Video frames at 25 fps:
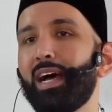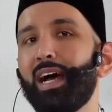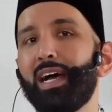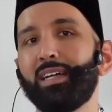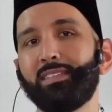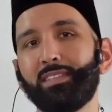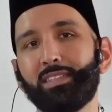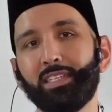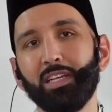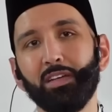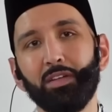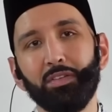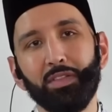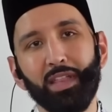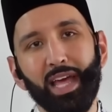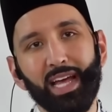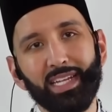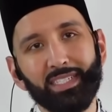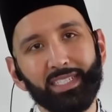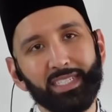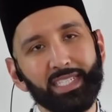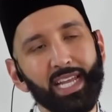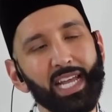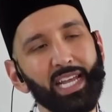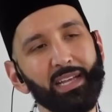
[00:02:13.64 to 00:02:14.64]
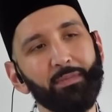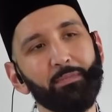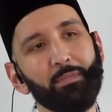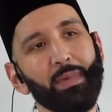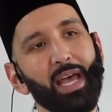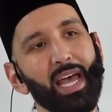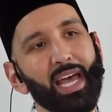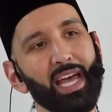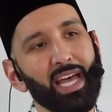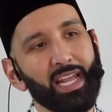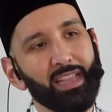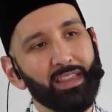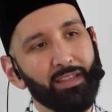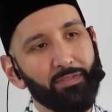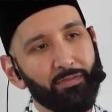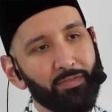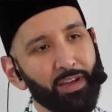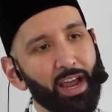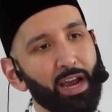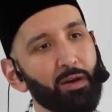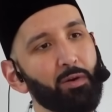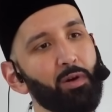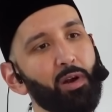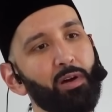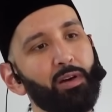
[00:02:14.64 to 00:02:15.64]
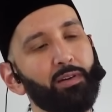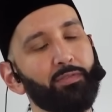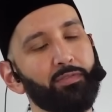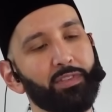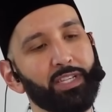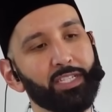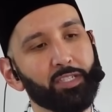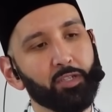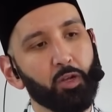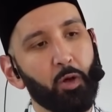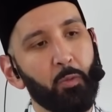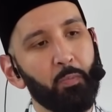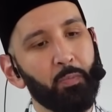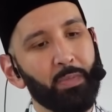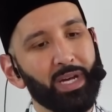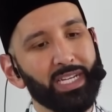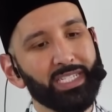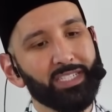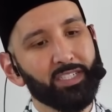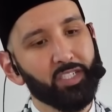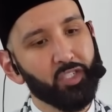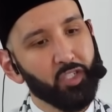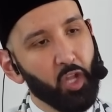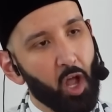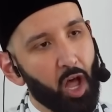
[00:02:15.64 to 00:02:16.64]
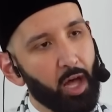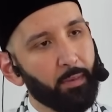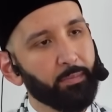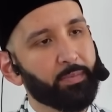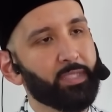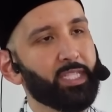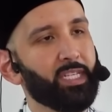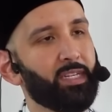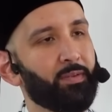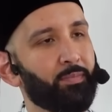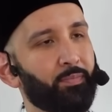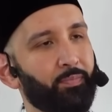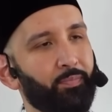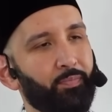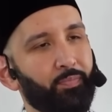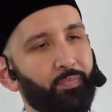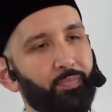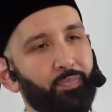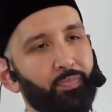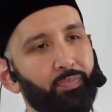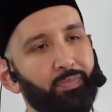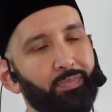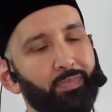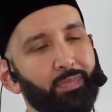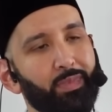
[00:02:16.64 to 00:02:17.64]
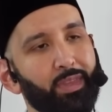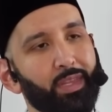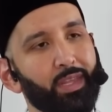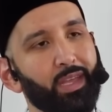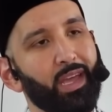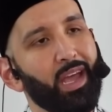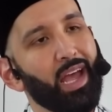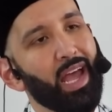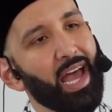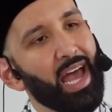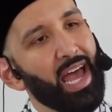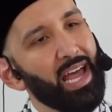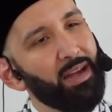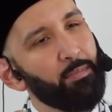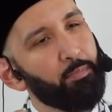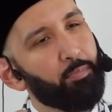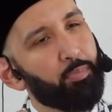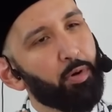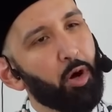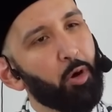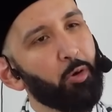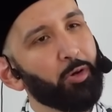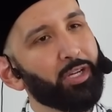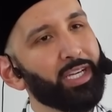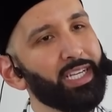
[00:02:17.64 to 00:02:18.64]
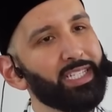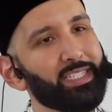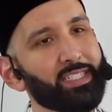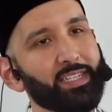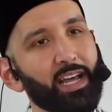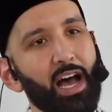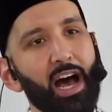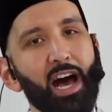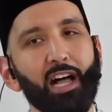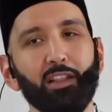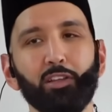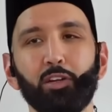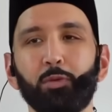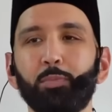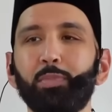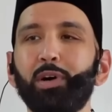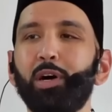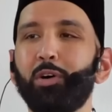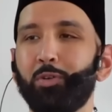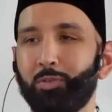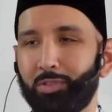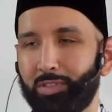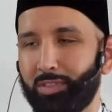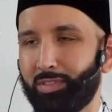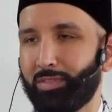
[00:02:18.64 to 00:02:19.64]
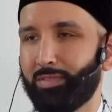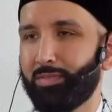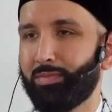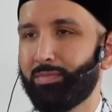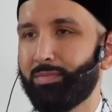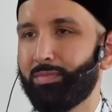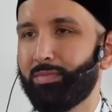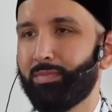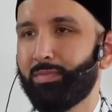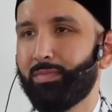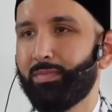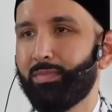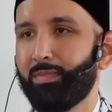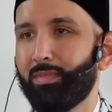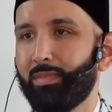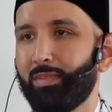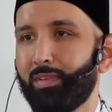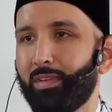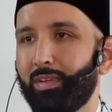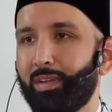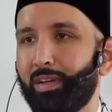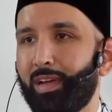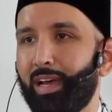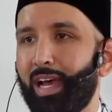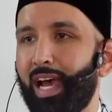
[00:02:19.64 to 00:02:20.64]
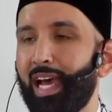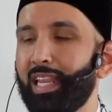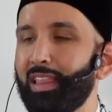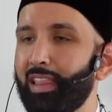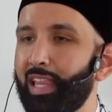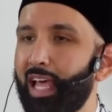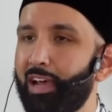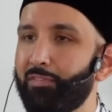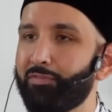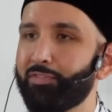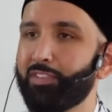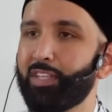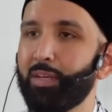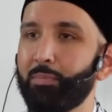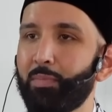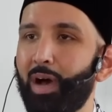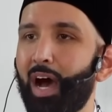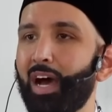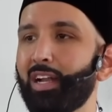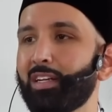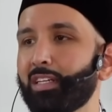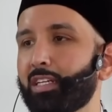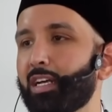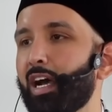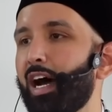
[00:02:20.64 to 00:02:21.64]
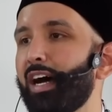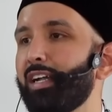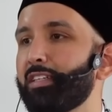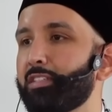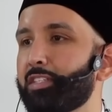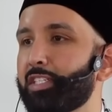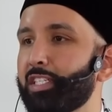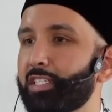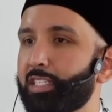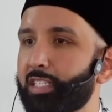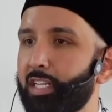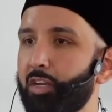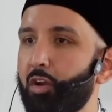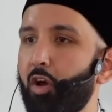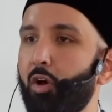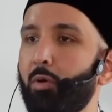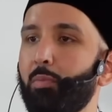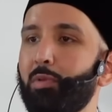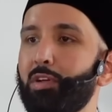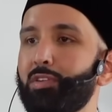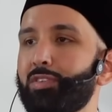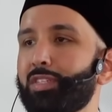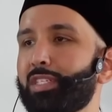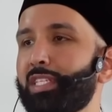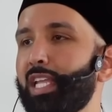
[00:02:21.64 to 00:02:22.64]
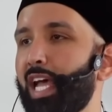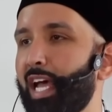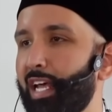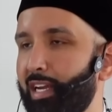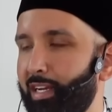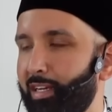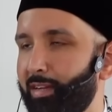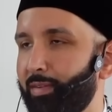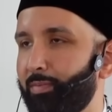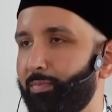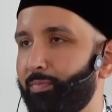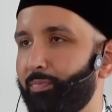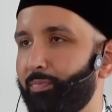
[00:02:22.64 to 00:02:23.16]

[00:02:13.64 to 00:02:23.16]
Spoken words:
Until that same man, the Pharaoh of this ummah, stomped him and broke his collarbone and left him unconscious and almost dead.